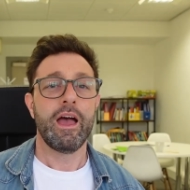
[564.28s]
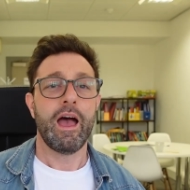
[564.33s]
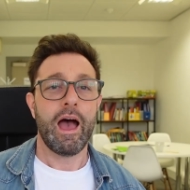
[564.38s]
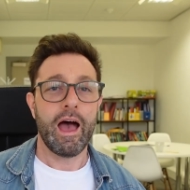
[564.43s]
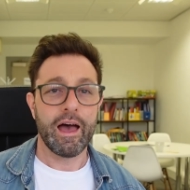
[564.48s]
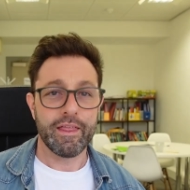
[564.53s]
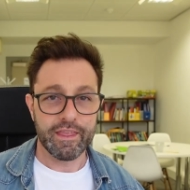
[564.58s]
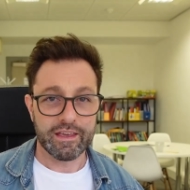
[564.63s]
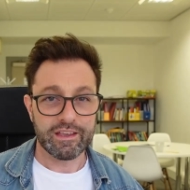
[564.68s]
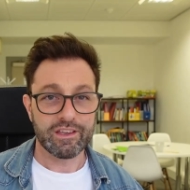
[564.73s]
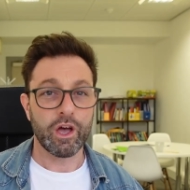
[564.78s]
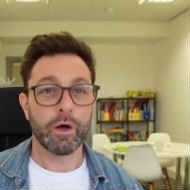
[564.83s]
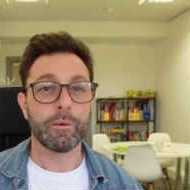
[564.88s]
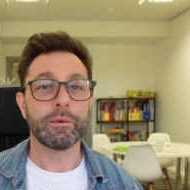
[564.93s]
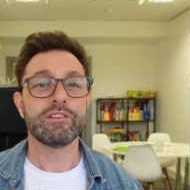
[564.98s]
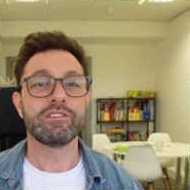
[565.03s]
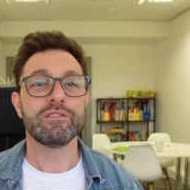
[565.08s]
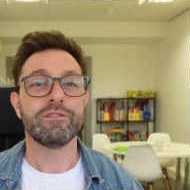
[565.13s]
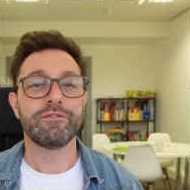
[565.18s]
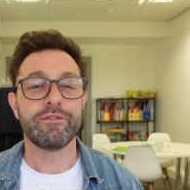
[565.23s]
and then
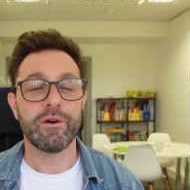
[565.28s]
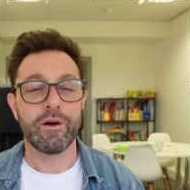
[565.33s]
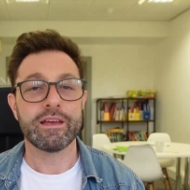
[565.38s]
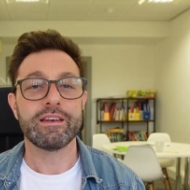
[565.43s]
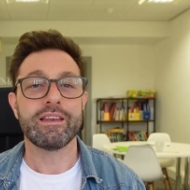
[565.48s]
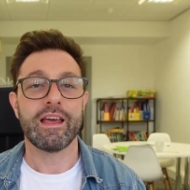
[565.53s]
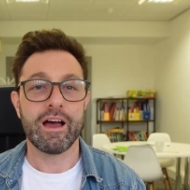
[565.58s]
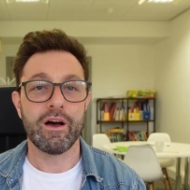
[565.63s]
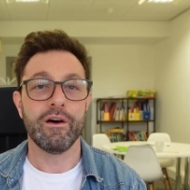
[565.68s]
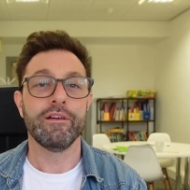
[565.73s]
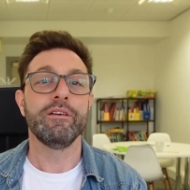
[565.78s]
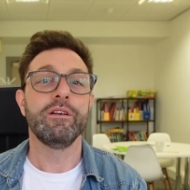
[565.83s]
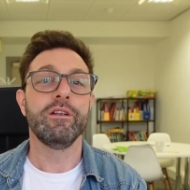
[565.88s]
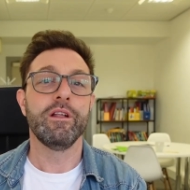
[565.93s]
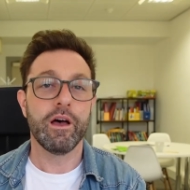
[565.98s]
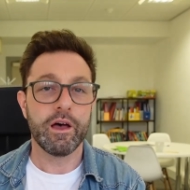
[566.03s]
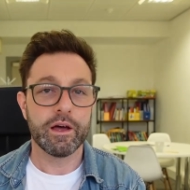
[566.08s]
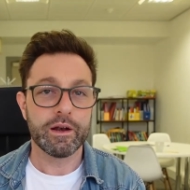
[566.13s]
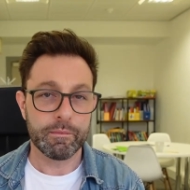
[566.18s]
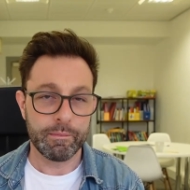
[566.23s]
going to find out and
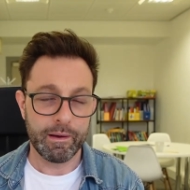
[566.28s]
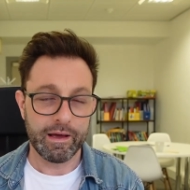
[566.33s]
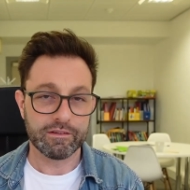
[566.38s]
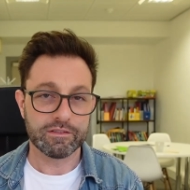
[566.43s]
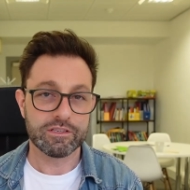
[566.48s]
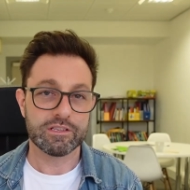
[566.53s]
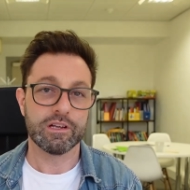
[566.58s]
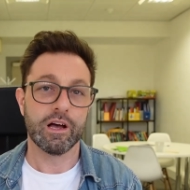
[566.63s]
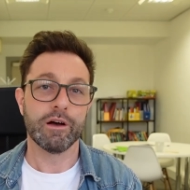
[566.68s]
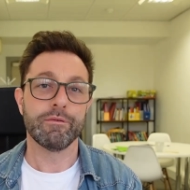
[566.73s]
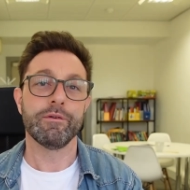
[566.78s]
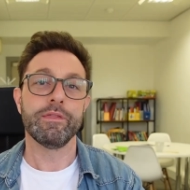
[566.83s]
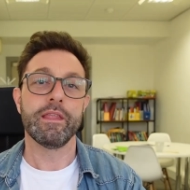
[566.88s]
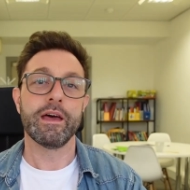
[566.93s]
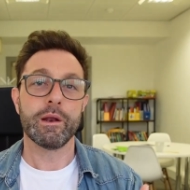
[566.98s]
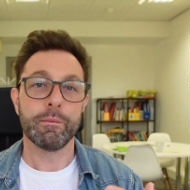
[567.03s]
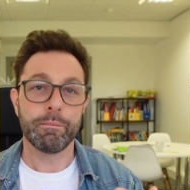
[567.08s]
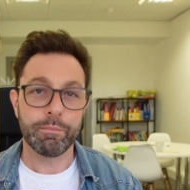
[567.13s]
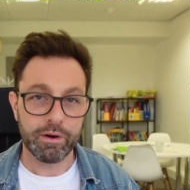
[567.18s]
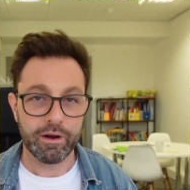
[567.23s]
learn about stuff and
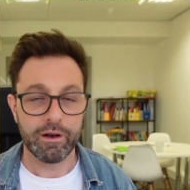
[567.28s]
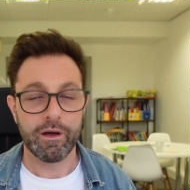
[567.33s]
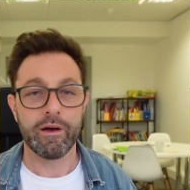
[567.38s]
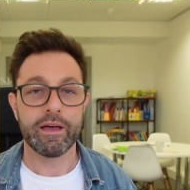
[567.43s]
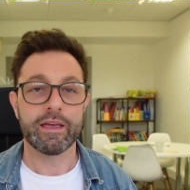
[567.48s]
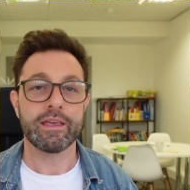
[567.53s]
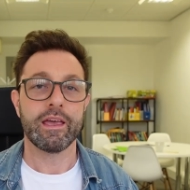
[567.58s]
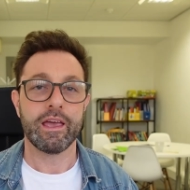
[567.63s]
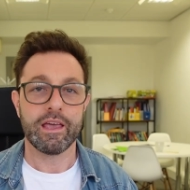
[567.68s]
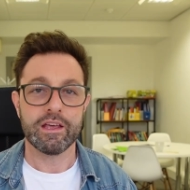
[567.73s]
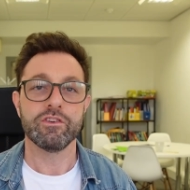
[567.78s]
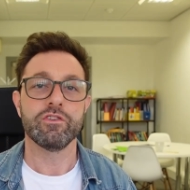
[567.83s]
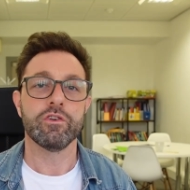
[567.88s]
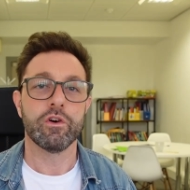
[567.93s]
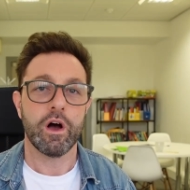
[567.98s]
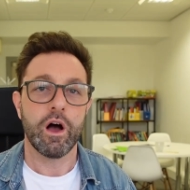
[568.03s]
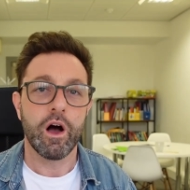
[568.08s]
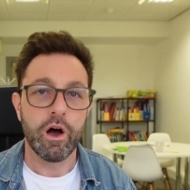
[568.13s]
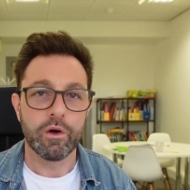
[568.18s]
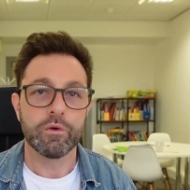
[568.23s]
then applying it in
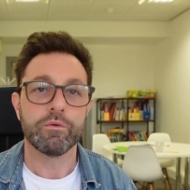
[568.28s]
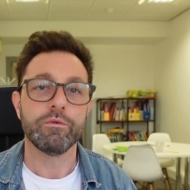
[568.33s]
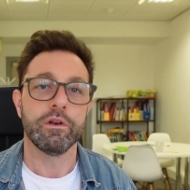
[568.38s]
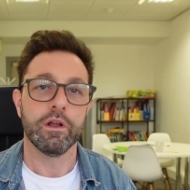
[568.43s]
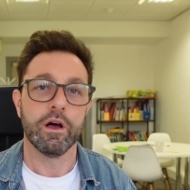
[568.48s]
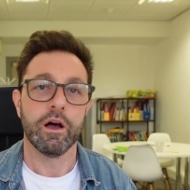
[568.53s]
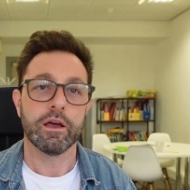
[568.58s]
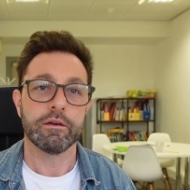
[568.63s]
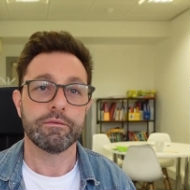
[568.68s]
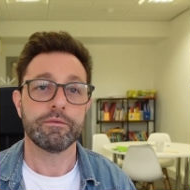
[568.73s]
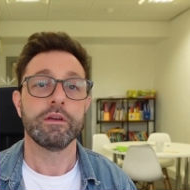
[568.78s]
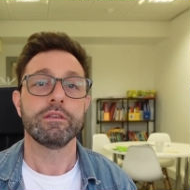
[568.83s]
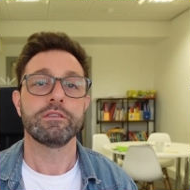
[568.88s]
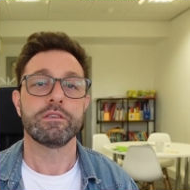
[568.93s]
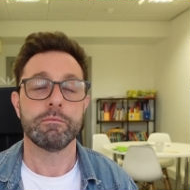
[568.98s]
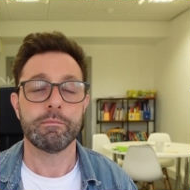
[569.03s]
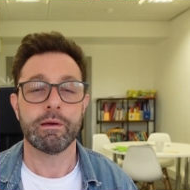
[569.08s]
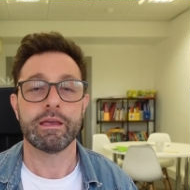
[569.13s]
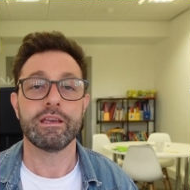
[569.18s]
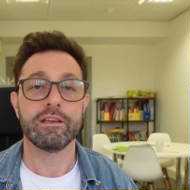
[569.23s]
your own life
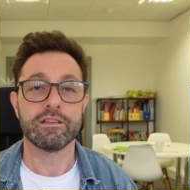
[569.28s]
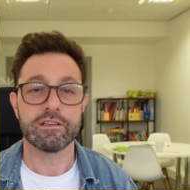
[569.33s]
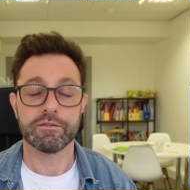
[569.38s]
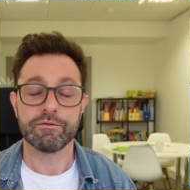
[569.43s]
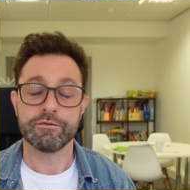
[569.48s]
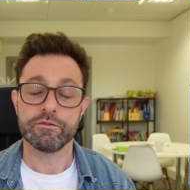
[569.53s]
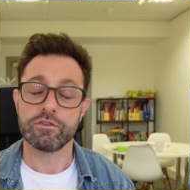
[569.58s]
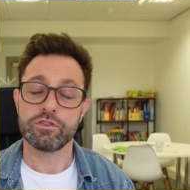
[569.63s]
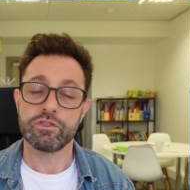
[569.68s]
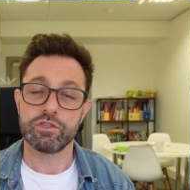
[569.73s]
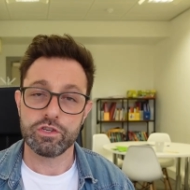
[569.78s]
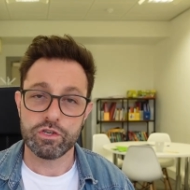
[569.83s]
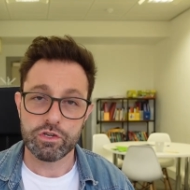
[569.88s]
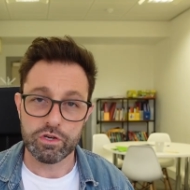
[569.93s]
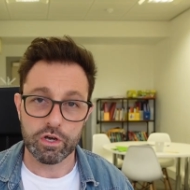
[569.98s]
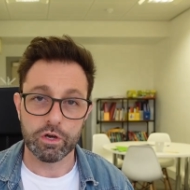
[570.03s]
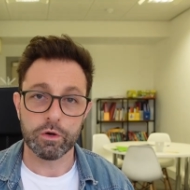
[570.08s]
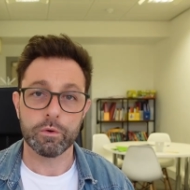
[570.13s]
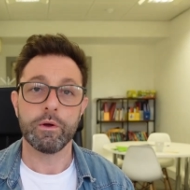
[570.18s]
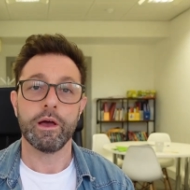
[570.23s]
to make a difference to
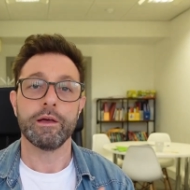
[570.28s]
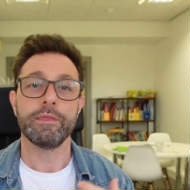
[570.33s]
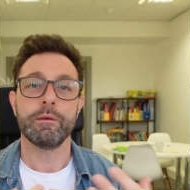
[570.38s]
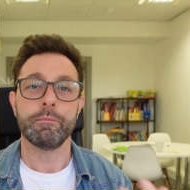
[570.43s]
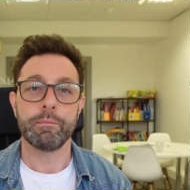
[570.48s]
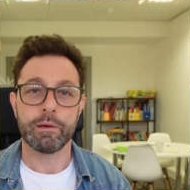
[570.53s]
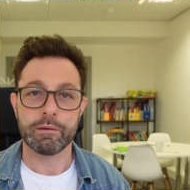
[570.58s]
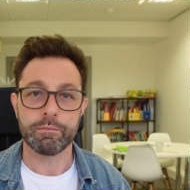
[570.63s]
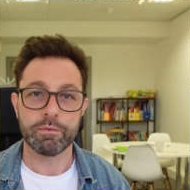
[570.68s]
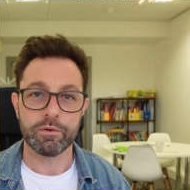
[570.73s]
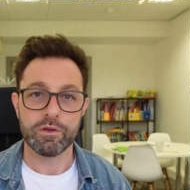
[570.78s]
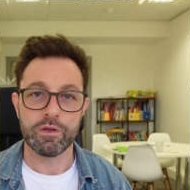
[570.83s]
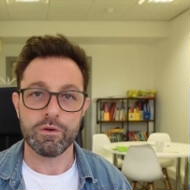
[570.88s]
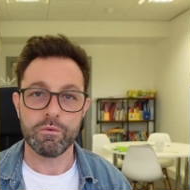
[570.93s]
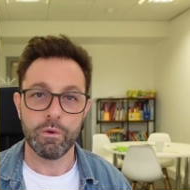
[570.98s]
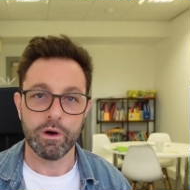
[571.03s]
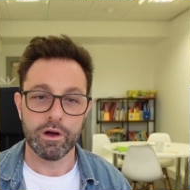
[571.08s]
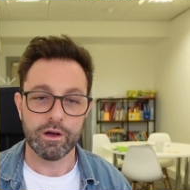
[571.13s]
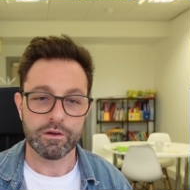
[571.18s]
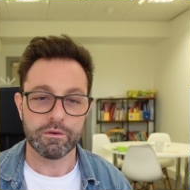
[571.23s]
you and the people you
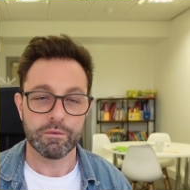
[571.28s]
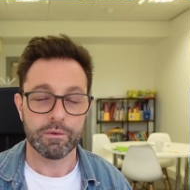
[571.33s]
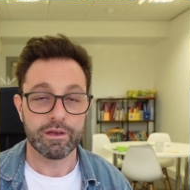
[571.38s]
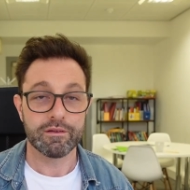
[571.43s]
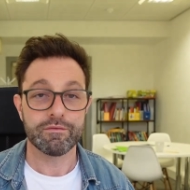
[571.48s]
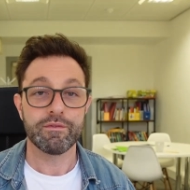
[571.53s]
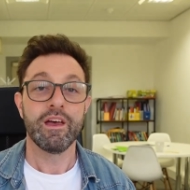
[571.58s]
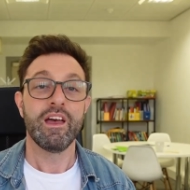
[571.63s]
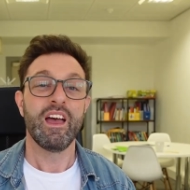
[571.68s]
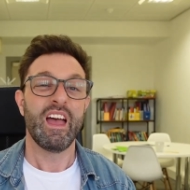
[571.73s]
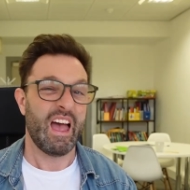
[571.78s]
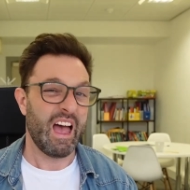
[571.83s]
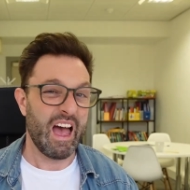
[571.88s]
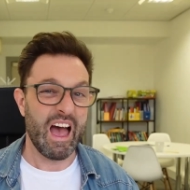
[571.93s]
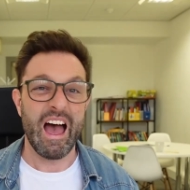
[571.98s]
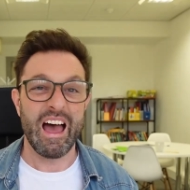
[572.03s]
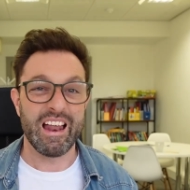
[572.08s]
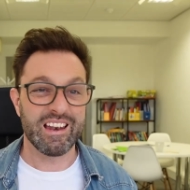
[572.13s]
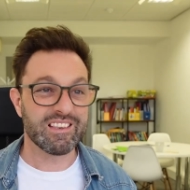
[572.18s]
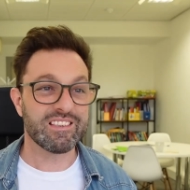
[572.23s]
work with
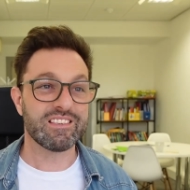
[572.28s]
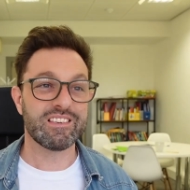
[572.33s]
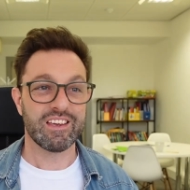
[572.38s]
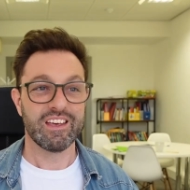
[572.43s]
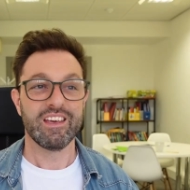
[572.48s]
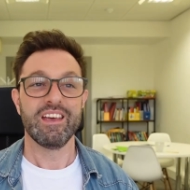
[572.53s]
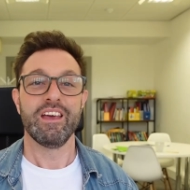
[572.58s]
And